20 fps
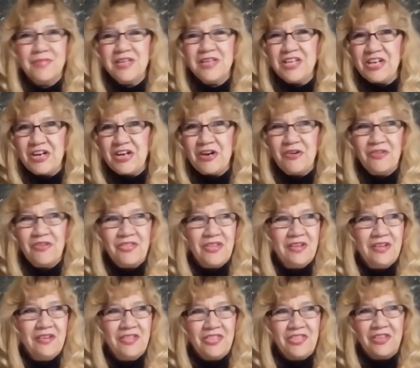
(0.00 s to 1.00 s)

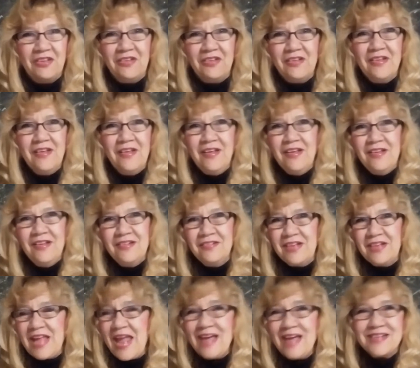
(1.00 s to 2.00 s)
the
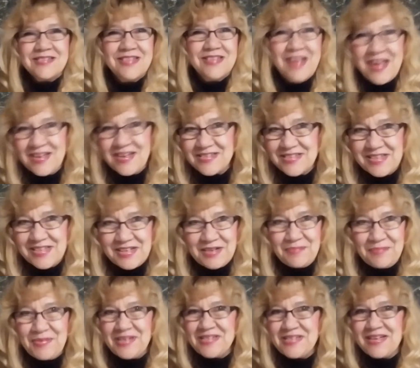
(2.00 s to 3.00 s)
CAT scan's going
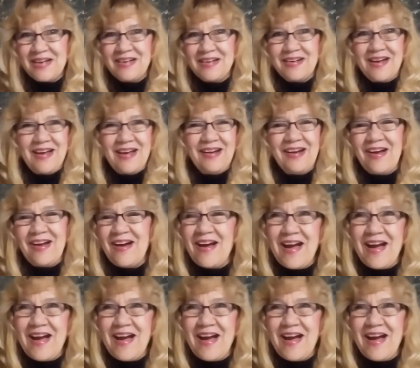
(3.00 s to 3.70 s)
to be done on.